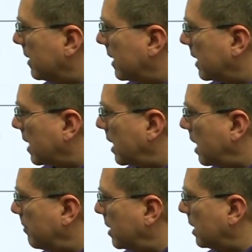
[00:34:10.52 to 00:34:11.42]
then a
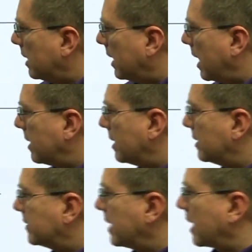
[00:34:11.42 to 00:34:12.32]
comma, and then
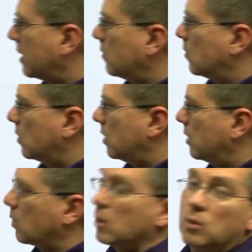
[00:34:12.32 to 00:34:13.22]
the second word
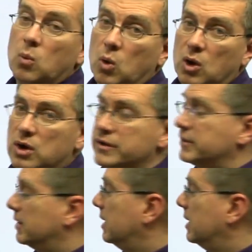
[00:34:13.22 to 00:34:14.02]
or words